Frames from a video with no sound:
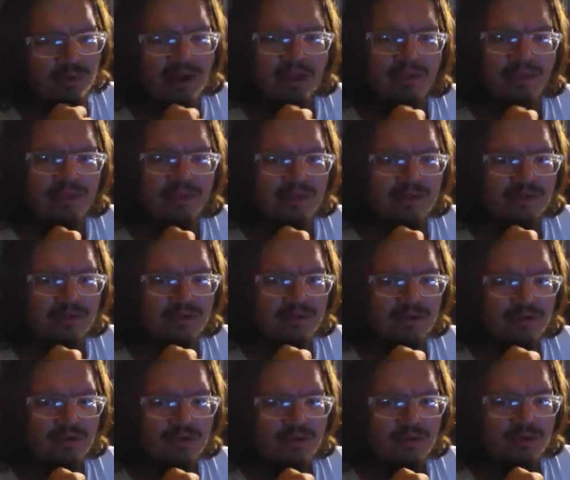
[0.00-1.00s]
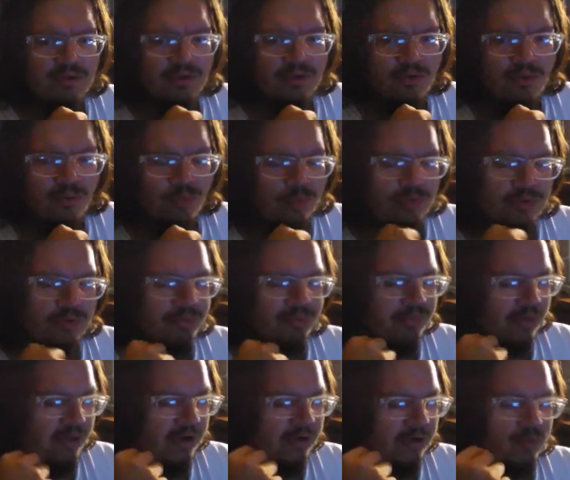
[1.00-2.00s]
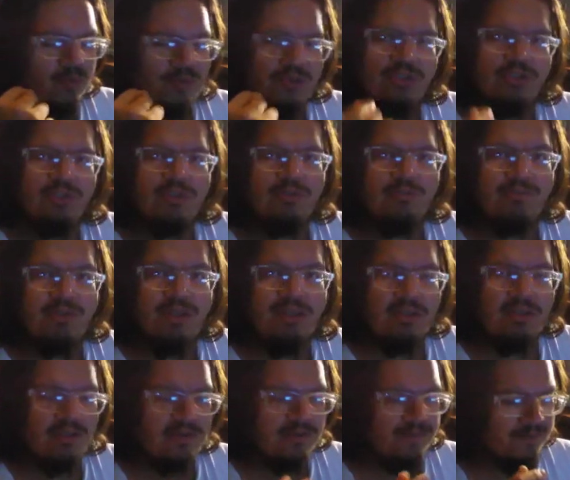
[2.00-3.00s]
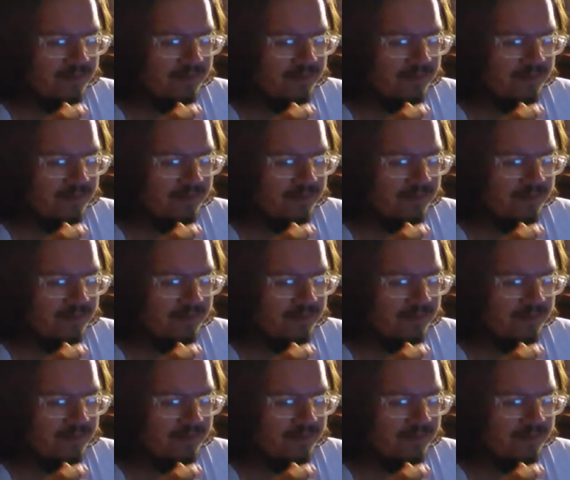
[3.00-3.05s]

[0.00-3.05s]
I think what the Blair Witch could be.